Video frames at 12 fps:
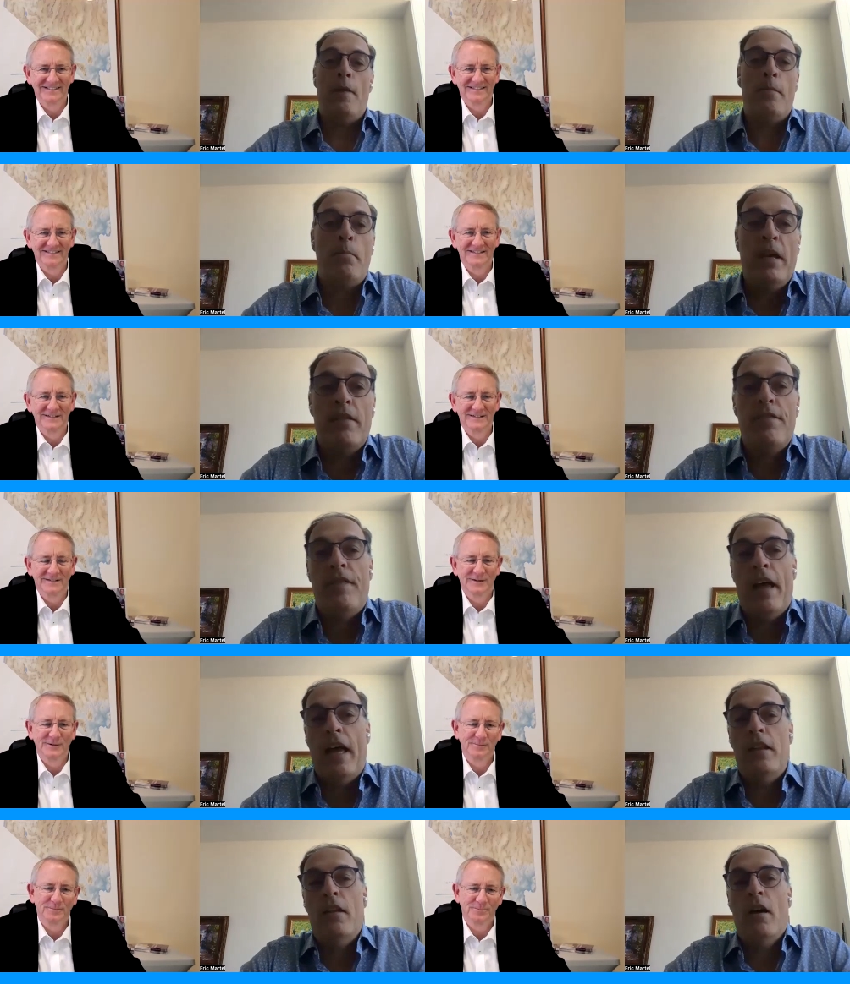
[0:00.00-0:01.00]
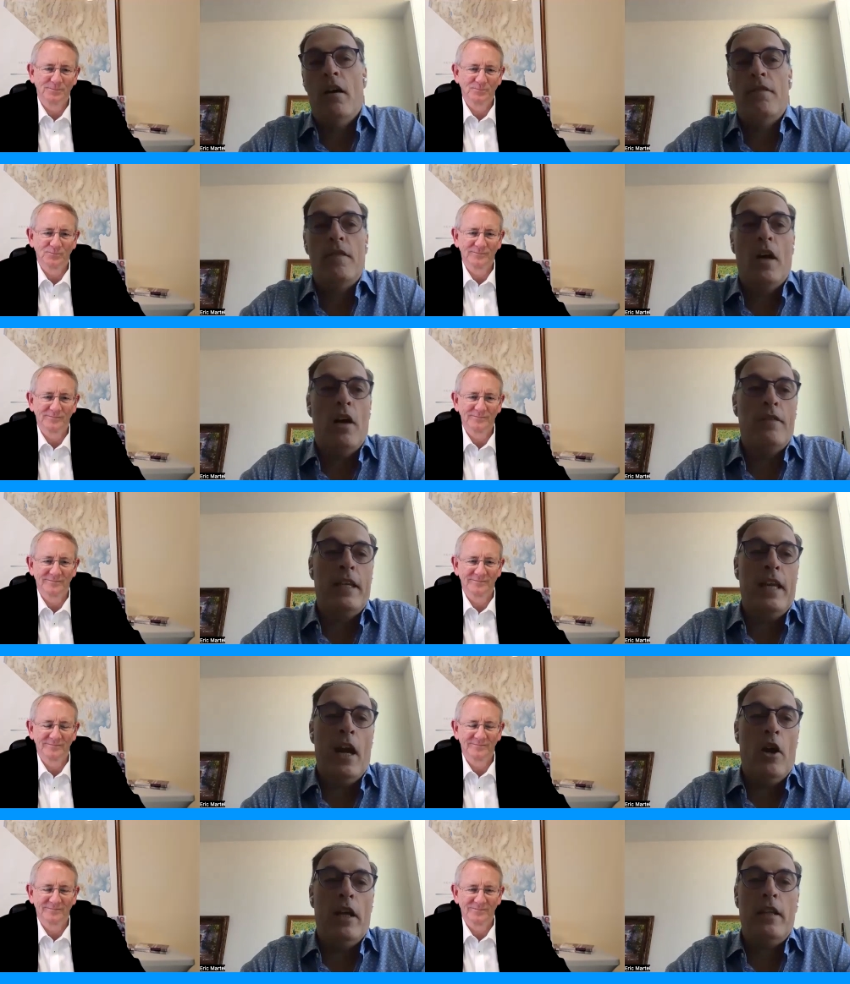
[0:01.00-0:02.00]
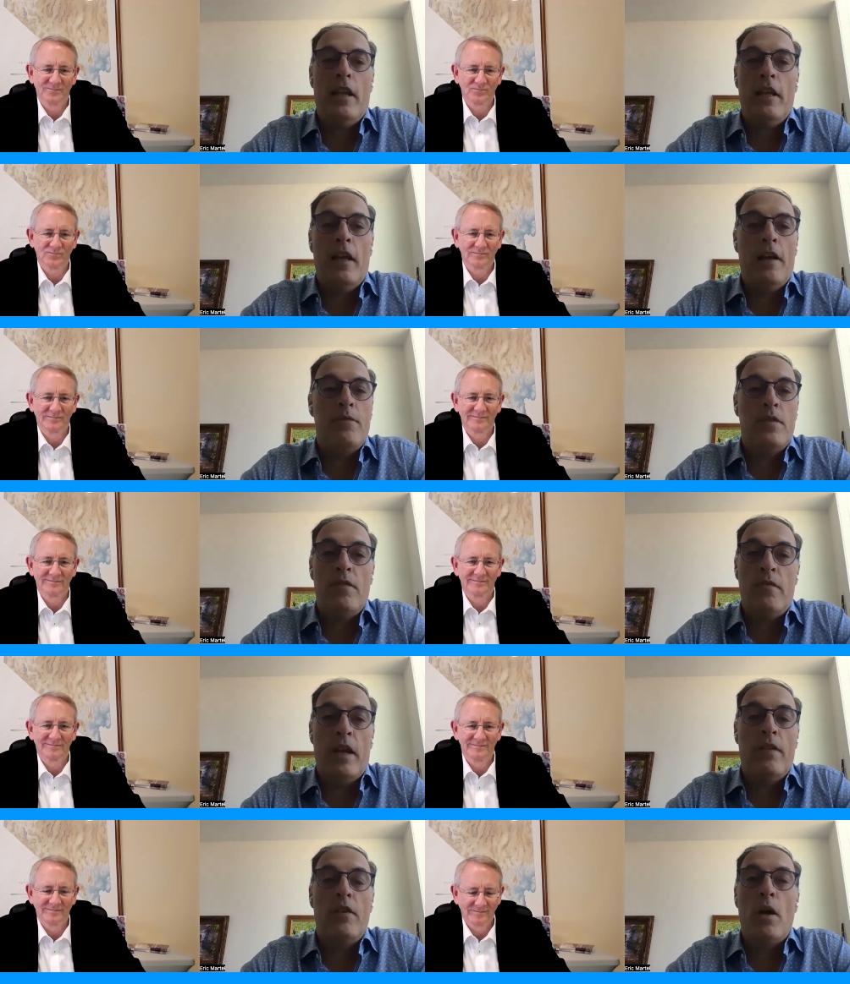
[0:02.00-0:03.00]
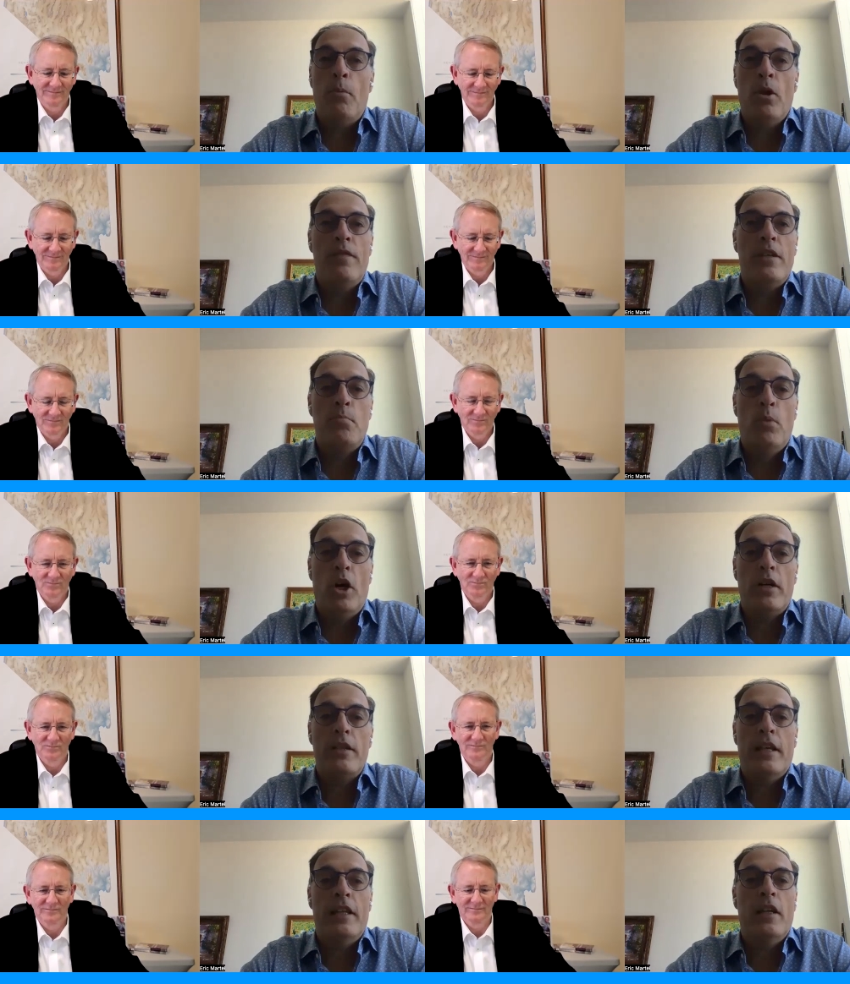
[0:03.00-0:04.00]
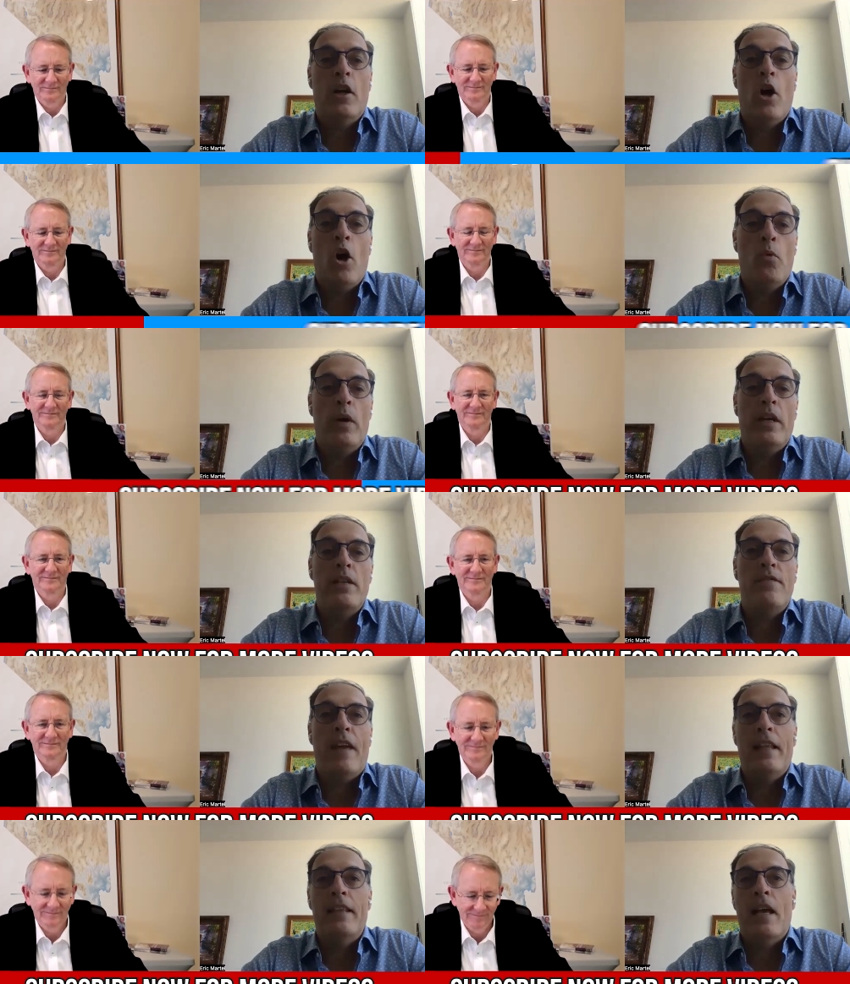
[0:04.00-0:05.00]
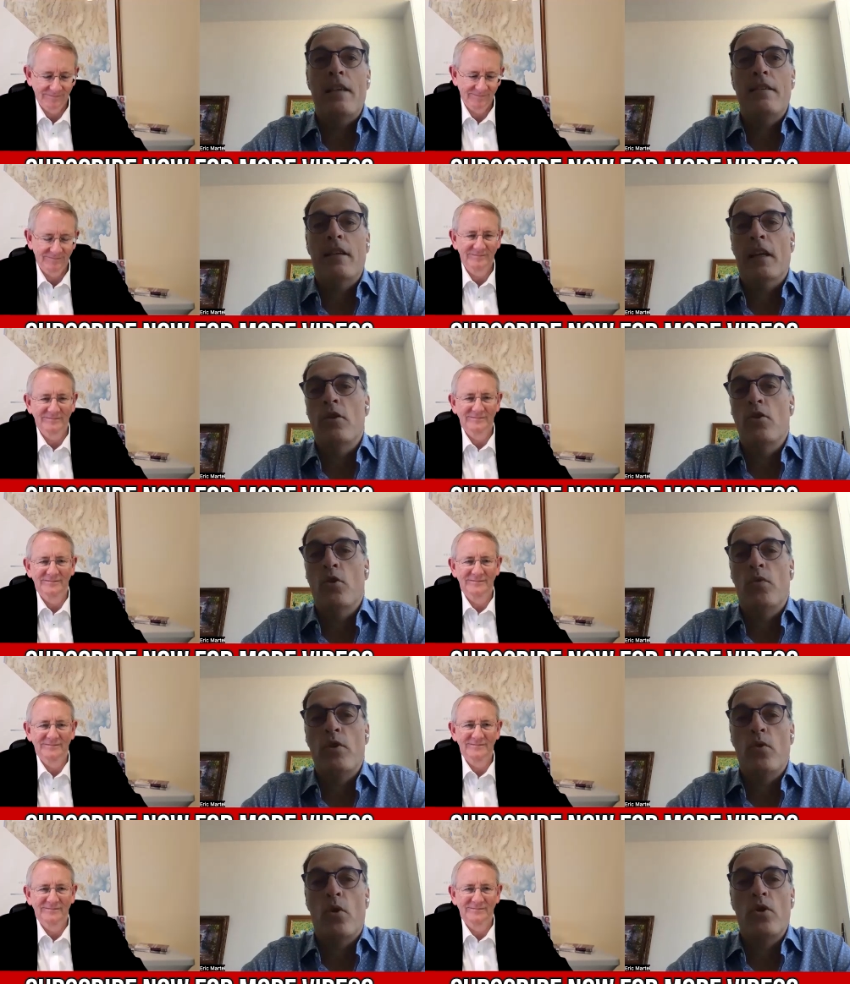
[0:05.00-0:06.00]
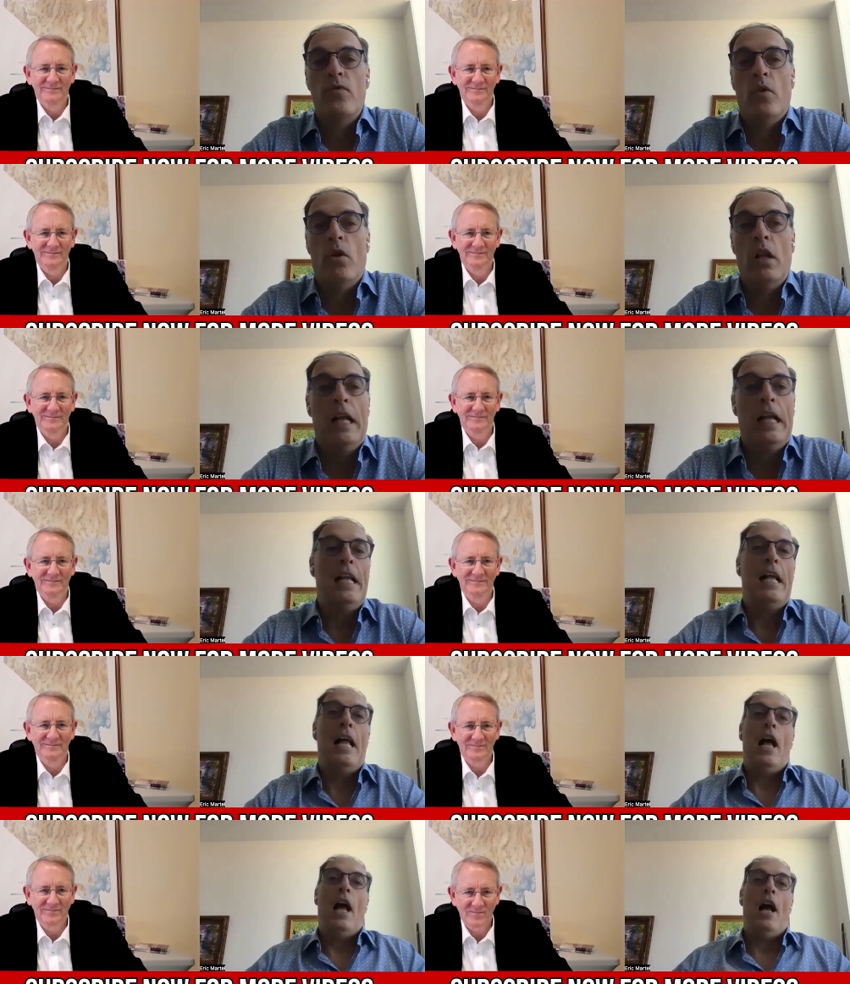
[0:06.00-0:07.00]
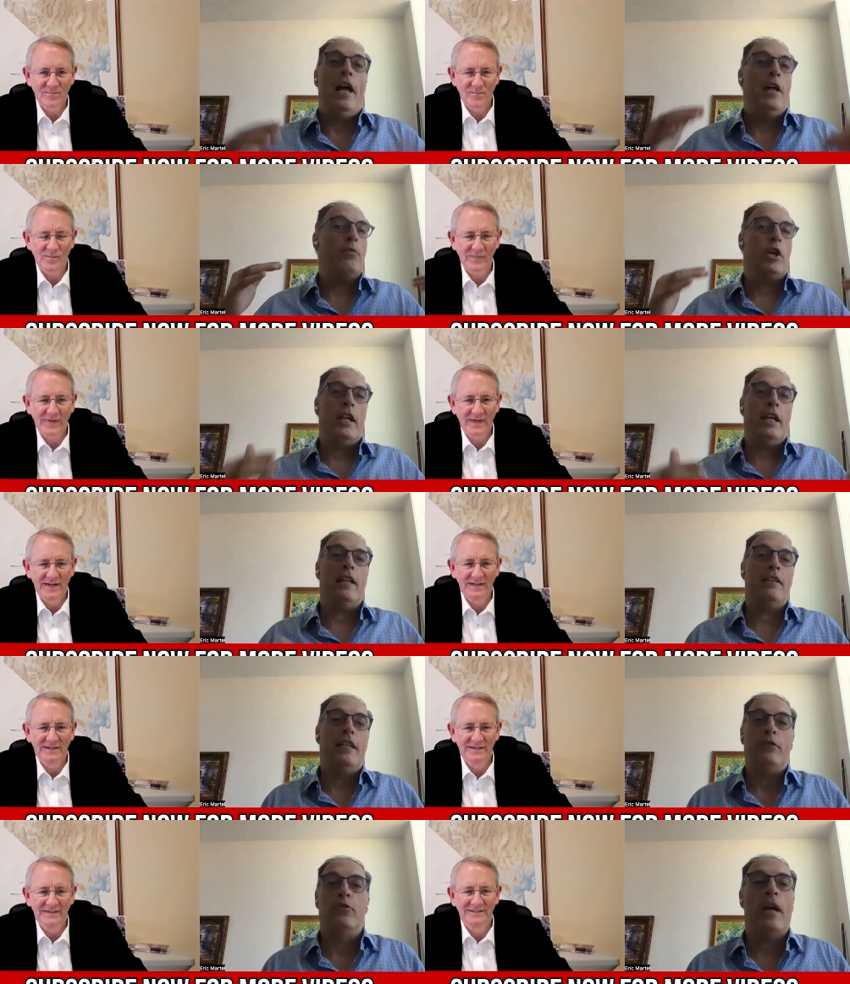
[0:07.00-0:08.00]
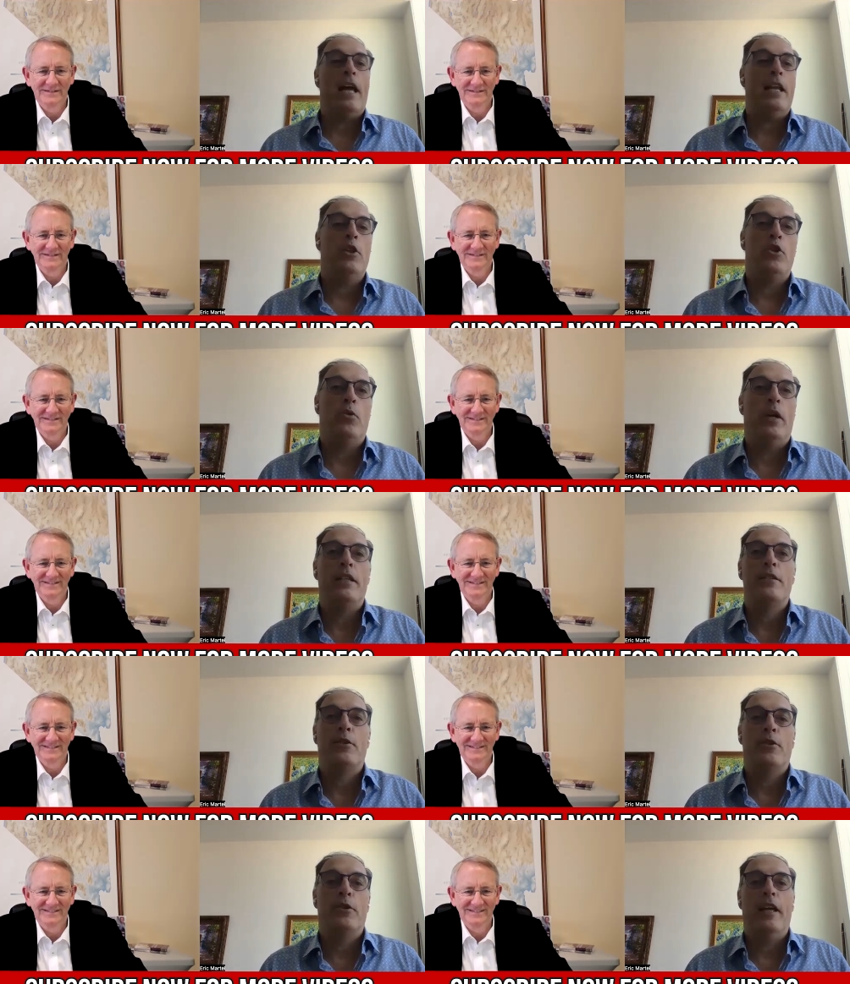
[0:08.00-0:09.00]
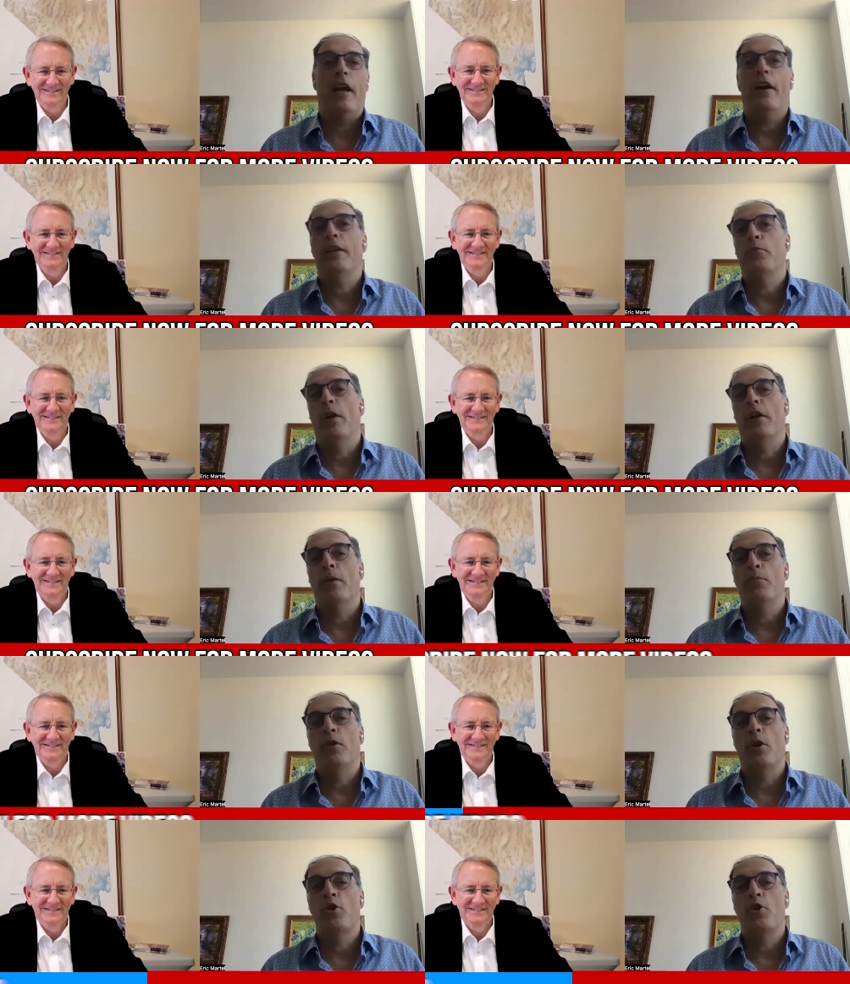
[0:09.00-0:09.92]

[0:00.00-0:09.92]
Speaker 1: am a big fan of of Garrett. I, have read a couple of his books, and they're always fantastic and so resourceful. Uh, and we're going to get right into it. So, Garrett, welcome to the